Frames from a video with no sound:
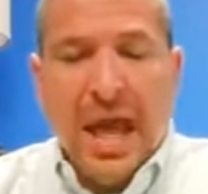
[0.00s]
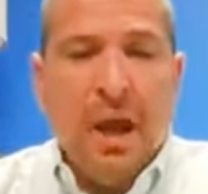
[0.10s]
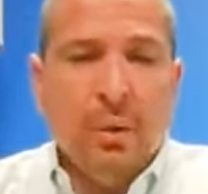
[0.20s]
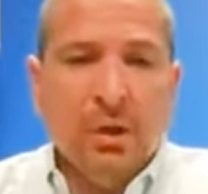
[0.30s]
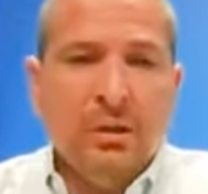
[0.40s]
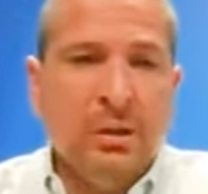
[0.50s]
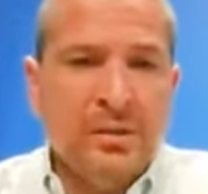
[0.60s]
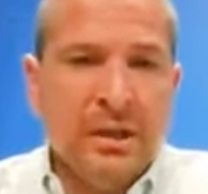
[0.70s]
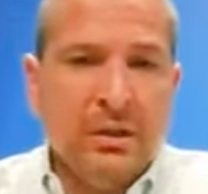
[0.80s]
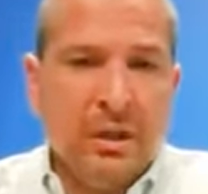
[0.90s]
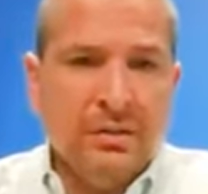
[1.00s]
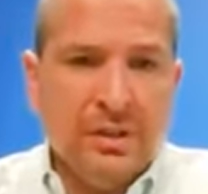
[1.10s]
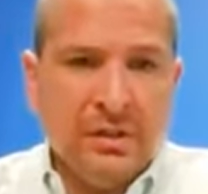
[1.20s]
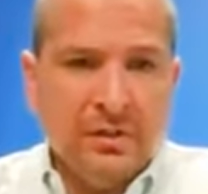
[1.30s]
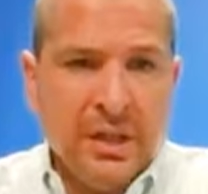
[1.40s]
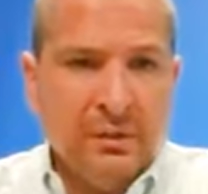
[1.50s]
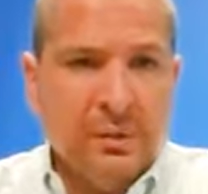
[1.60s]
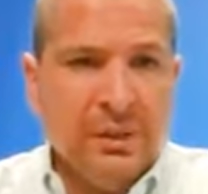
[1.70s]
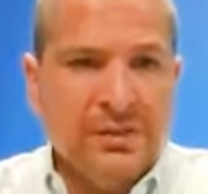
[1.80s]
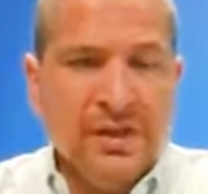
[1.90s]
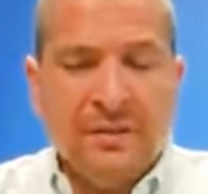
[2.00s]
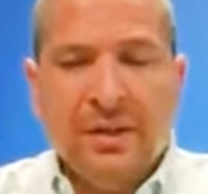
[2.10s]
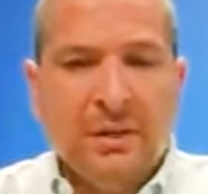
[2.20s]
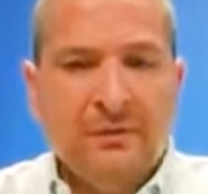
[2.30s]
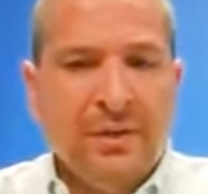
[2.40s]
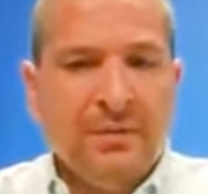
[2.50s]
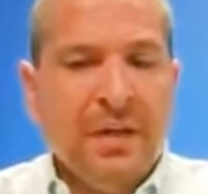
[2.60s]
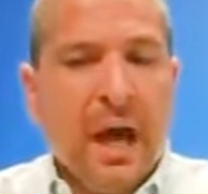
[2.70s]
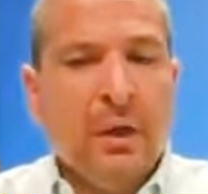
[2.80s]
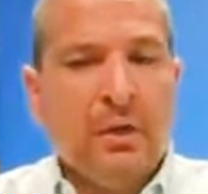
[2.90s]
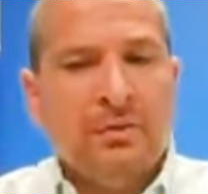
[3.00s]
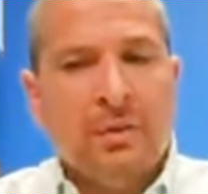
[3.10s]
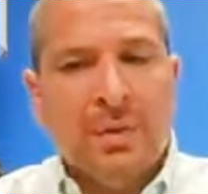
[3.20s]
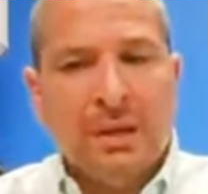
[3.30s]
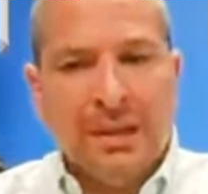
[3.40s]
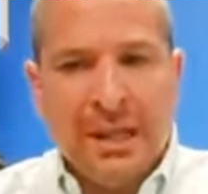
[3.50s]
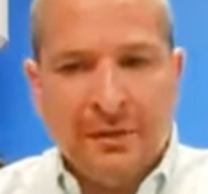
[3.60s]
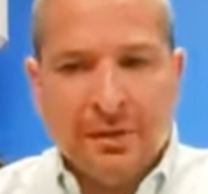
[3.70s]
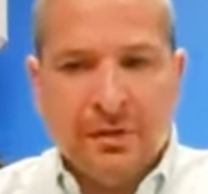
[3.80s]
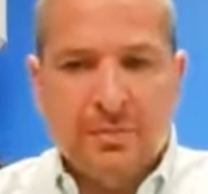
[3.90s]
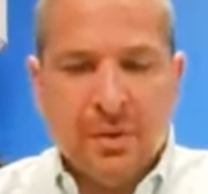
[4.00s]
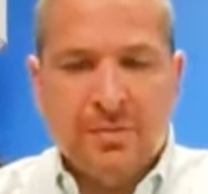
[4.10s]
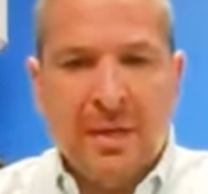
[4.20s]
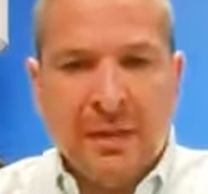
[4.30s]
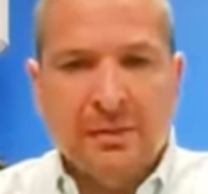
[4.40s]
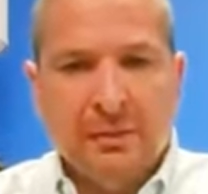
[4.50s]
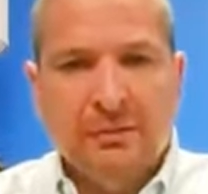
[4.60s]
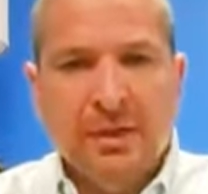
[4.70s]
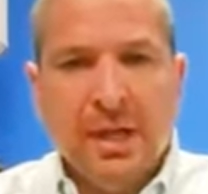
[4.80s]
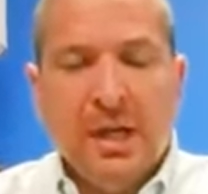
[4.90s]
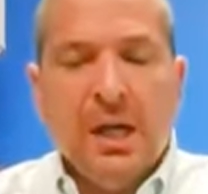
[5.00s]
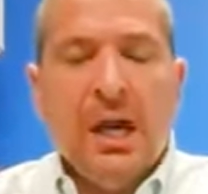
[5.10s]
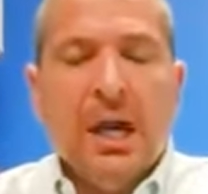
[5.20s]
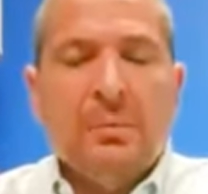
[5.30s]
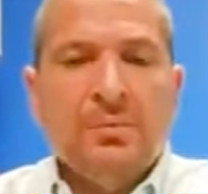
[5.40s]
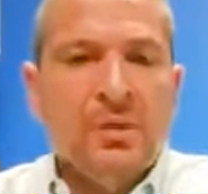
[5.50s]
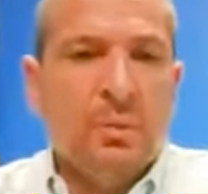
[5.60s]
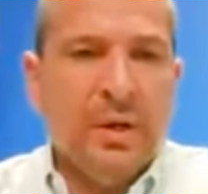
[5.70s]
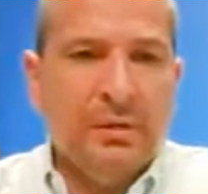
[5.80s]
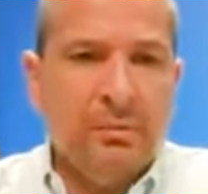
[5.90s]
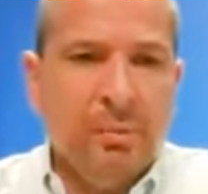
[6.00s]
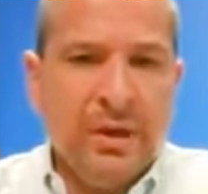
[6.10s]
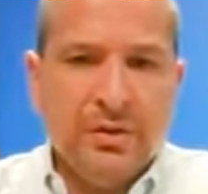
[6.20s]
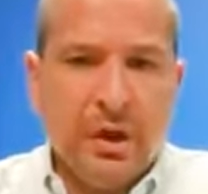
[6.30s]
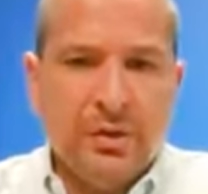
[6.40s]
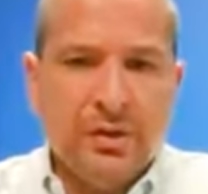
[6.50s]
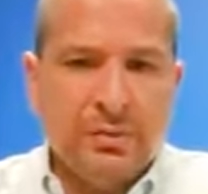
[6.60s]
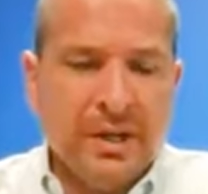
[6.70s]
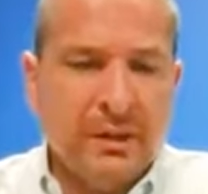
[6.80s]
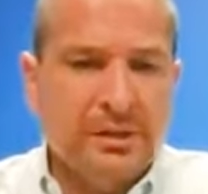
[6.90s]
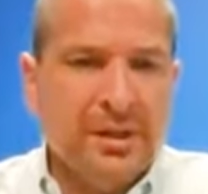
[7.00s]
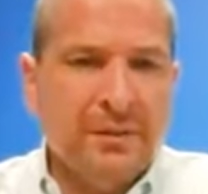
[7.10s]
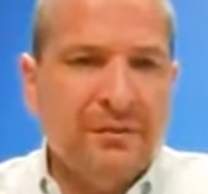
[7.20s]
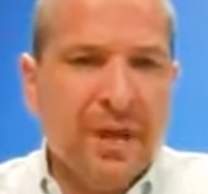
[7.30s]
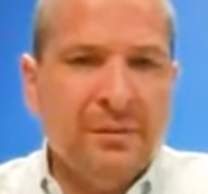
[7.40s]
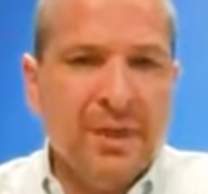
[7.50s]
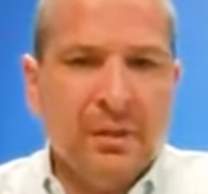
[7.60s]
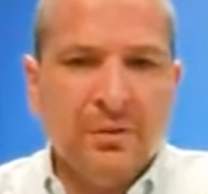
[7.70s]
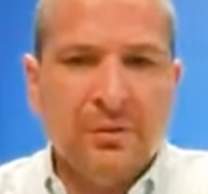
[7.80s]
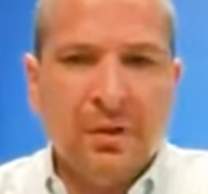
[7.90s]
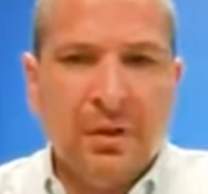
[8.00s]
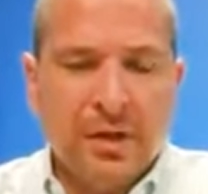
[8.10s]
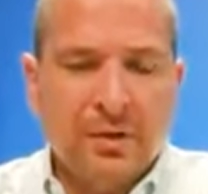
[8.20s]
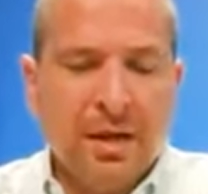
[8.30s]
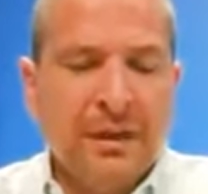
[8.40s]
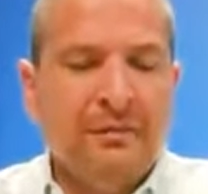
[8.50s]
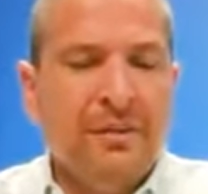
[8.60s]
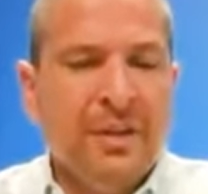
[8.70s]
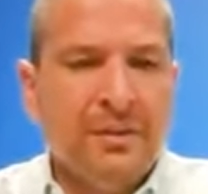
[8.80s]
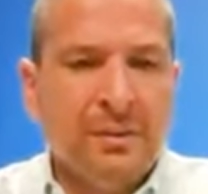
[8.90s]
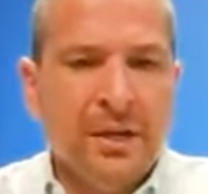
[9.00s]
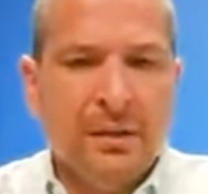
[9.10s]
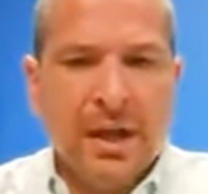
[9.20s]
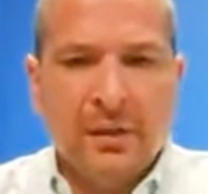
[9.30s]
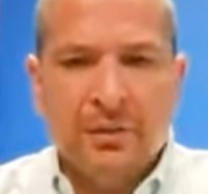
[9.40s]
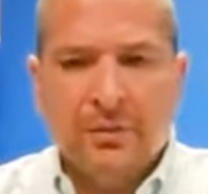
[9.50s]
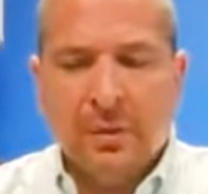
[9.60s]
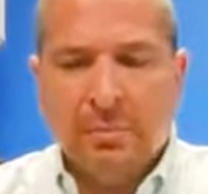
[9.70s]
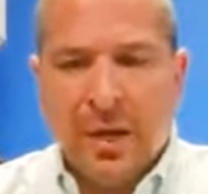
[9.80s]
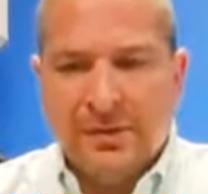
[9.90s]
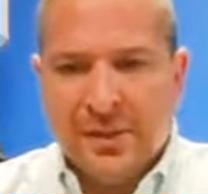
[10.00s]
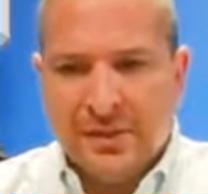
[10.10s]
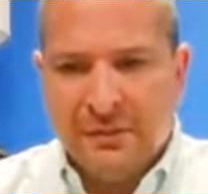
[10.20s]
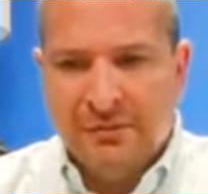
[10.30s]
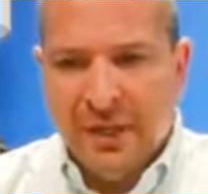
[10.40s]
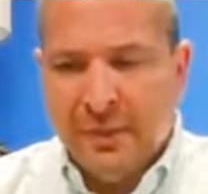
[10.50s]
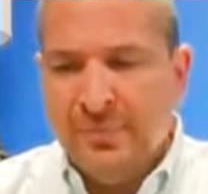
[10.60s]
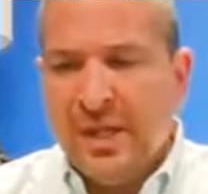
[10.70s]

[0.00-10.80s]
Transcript: Our closing cost in general is seven hundred fifty dollars from a lender's perspective. Um, so we, we charge three hundred seventy-five dollars for an underwriting fee and three hundred dollars for a processing fee.